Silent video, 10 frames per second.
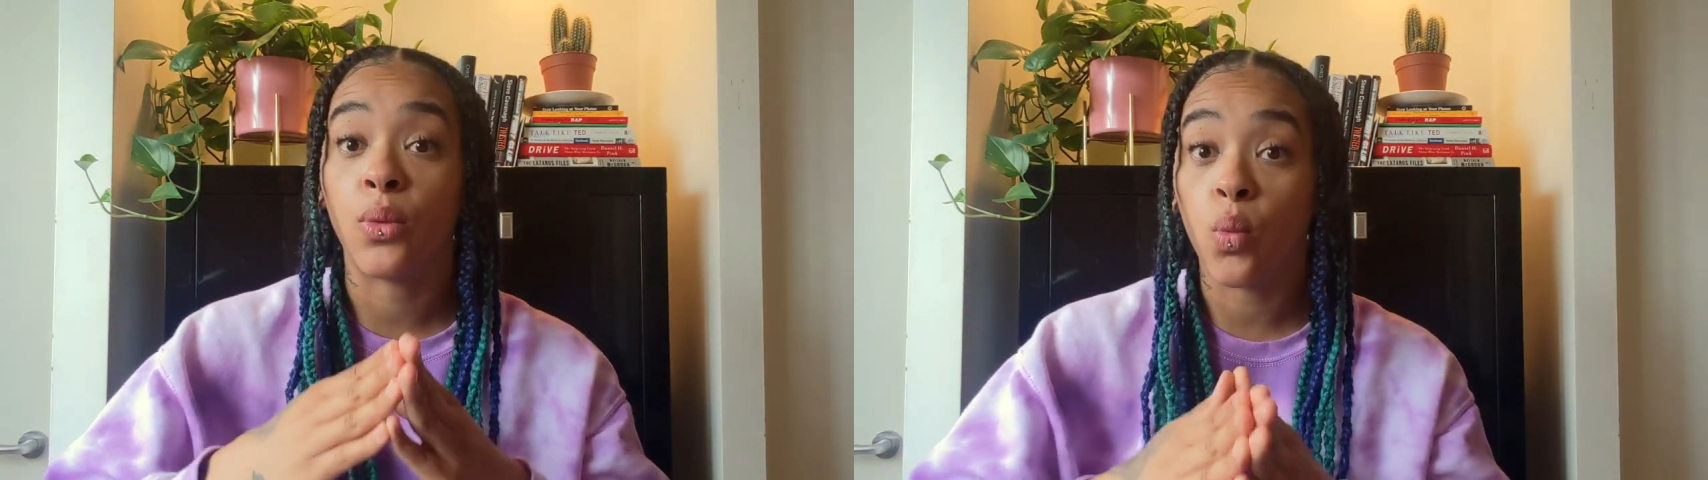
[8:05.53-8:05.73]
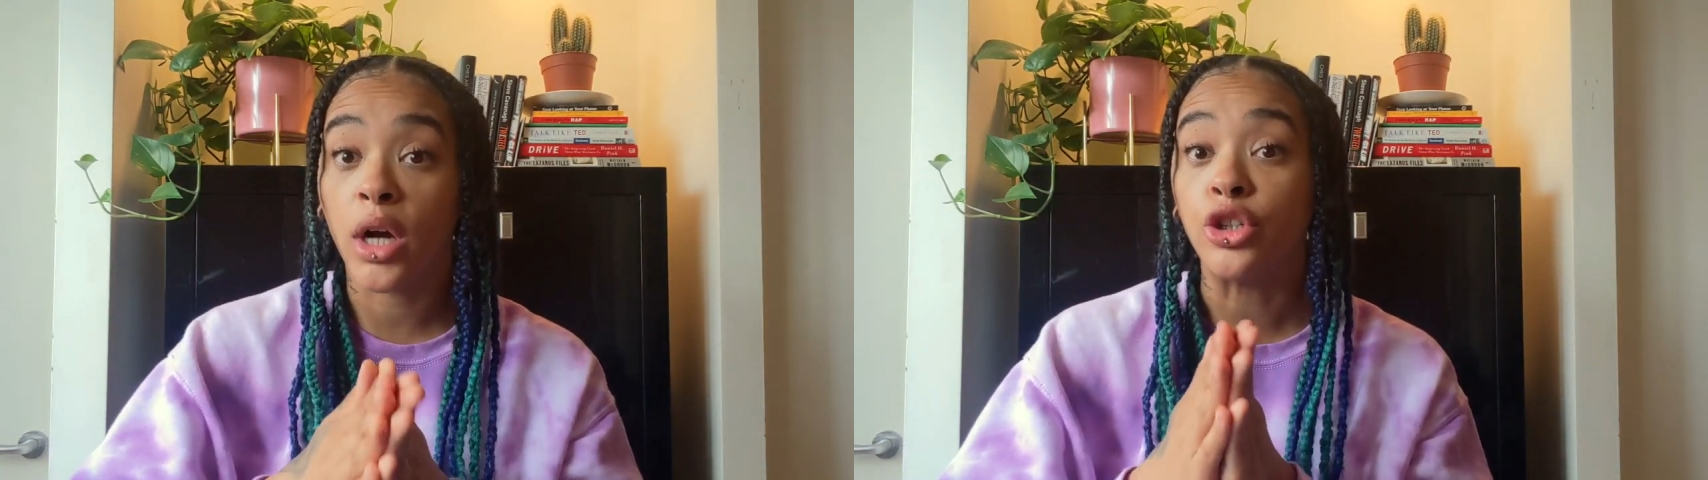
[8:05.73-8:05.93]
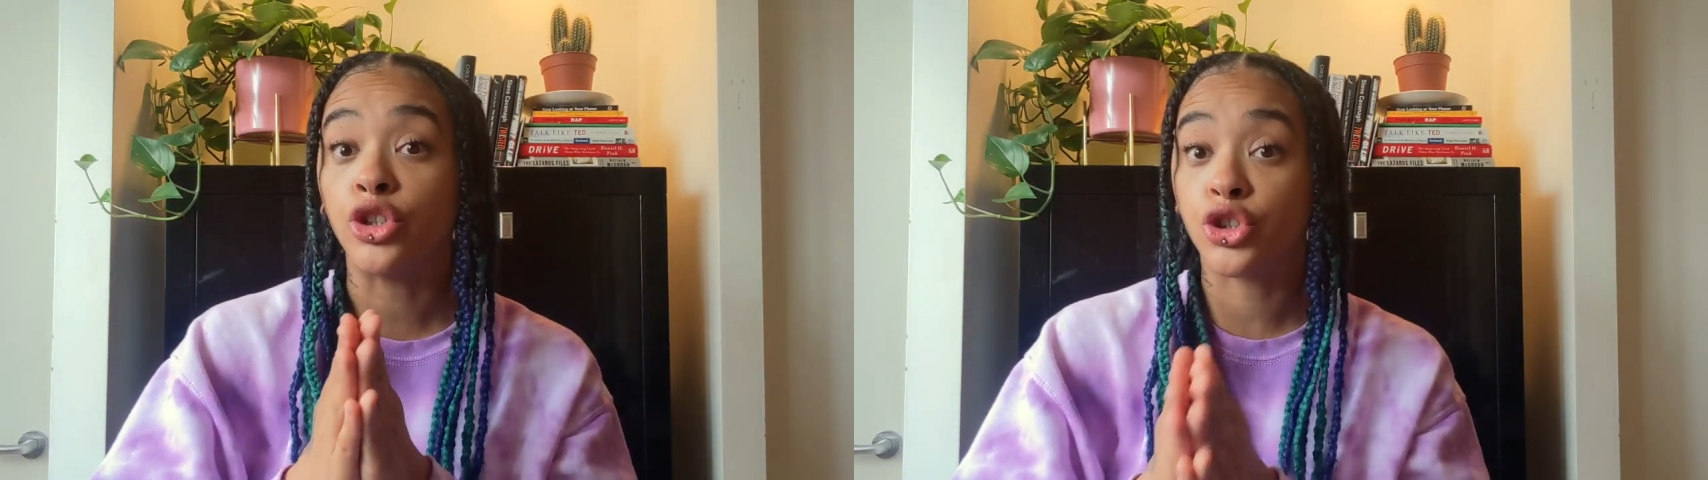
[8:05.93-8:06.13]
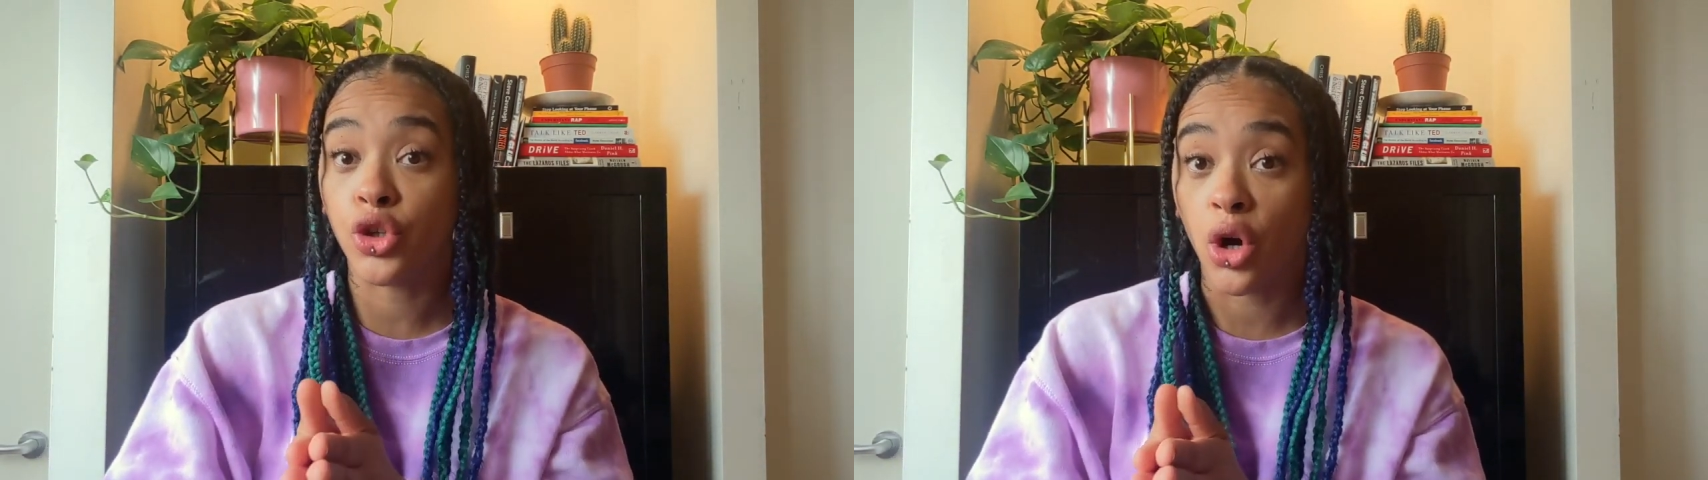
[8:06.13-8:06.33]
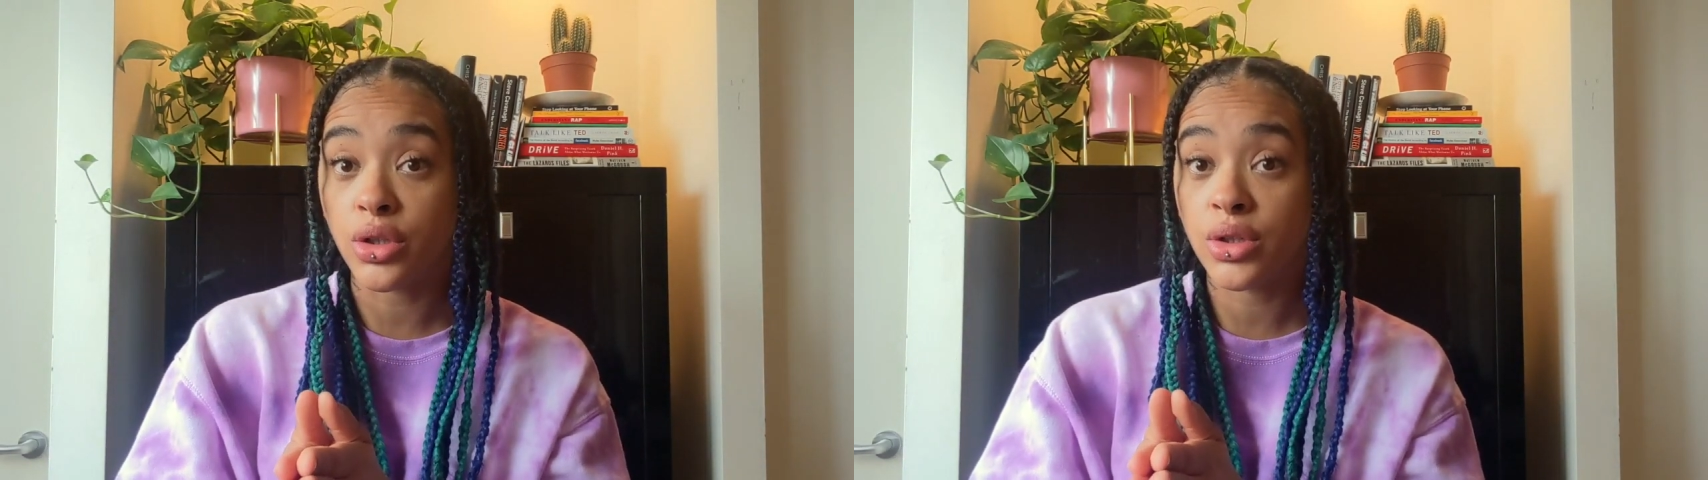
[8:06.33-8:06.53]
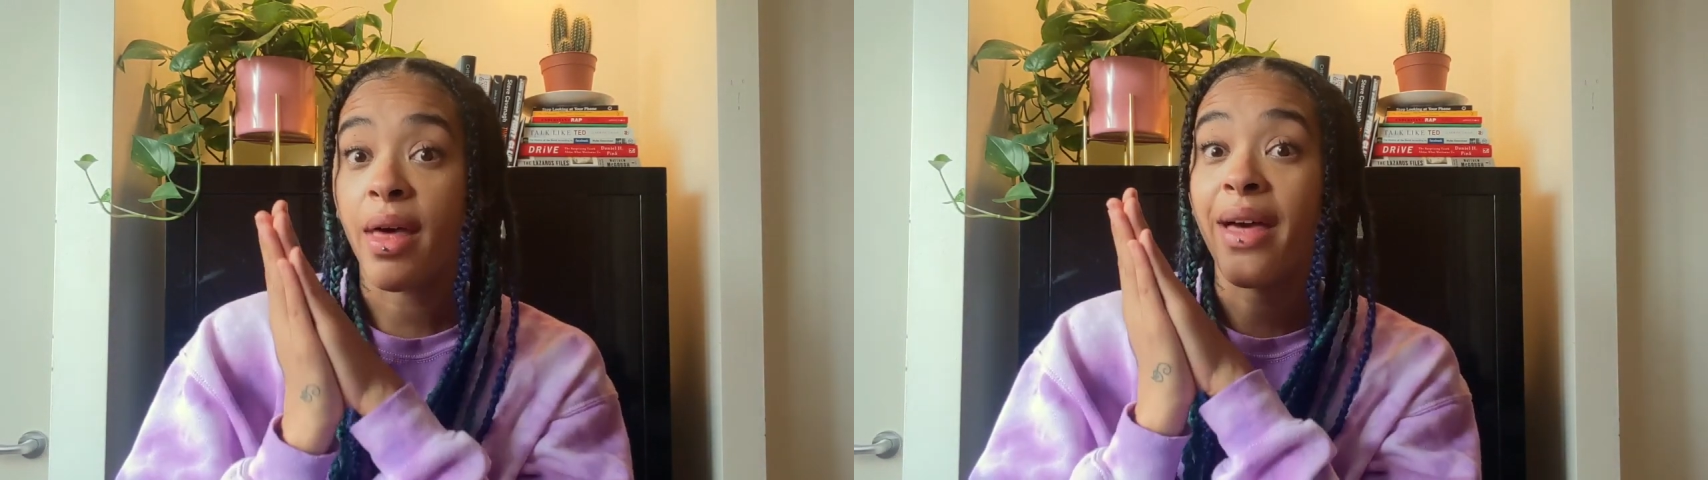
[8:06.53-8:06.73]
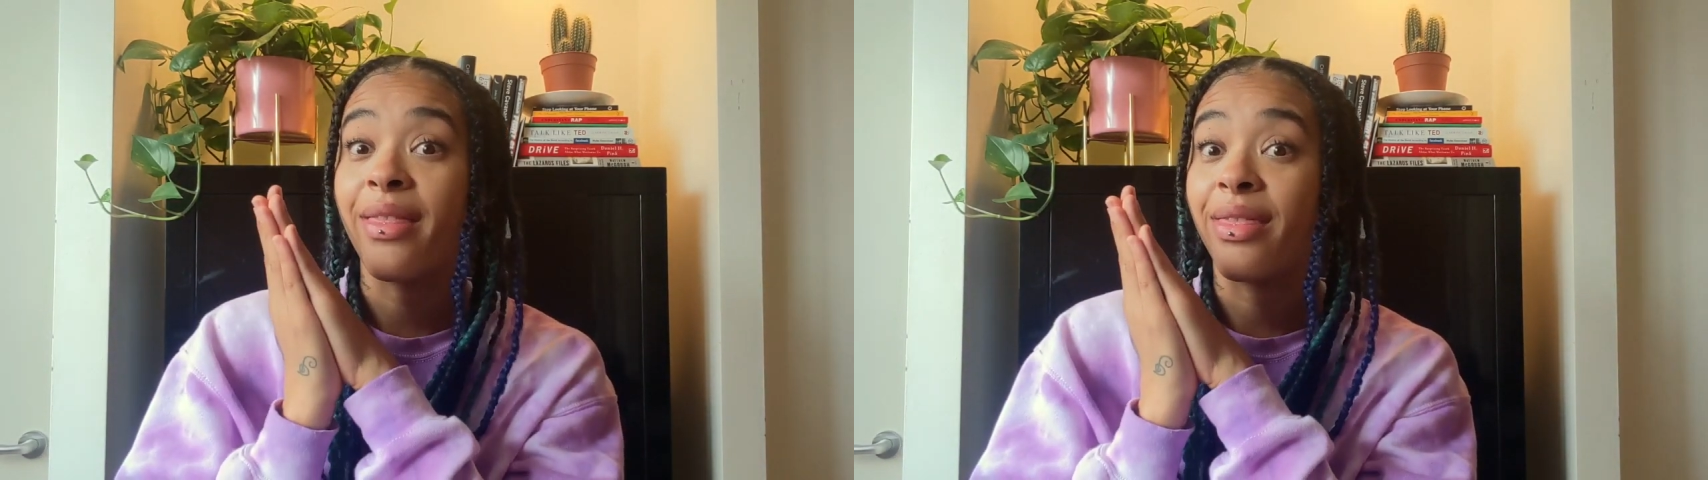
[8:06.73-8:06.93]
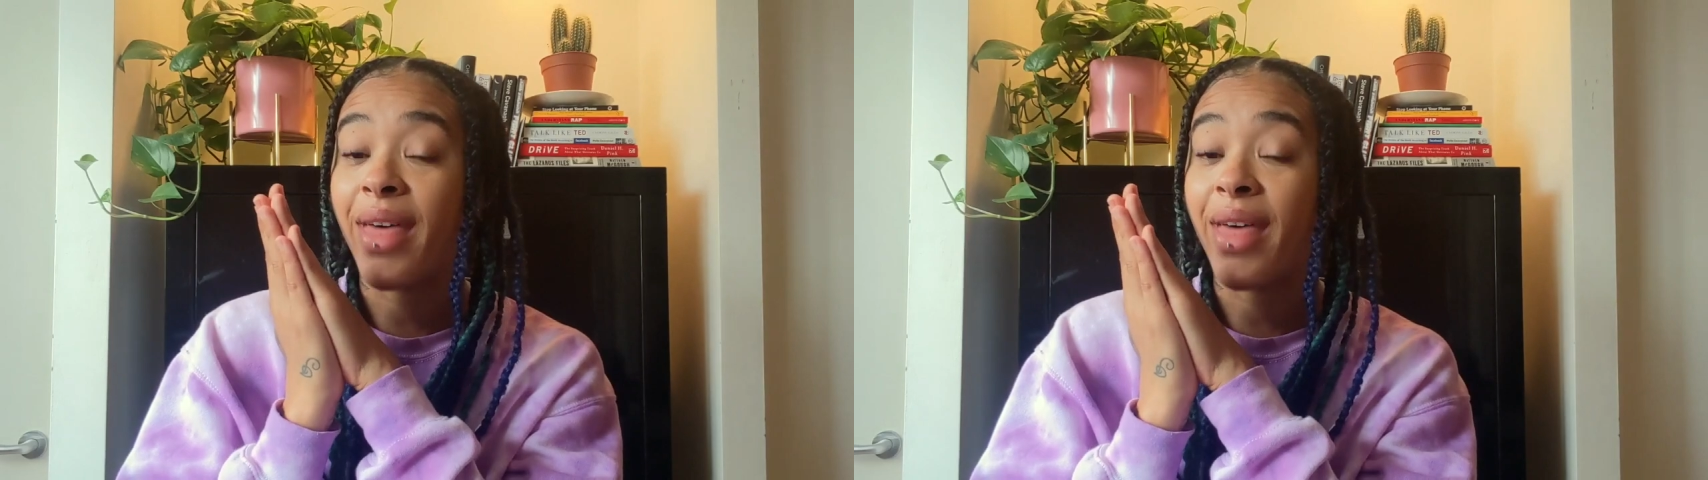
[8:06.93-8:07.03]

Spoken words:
one shot that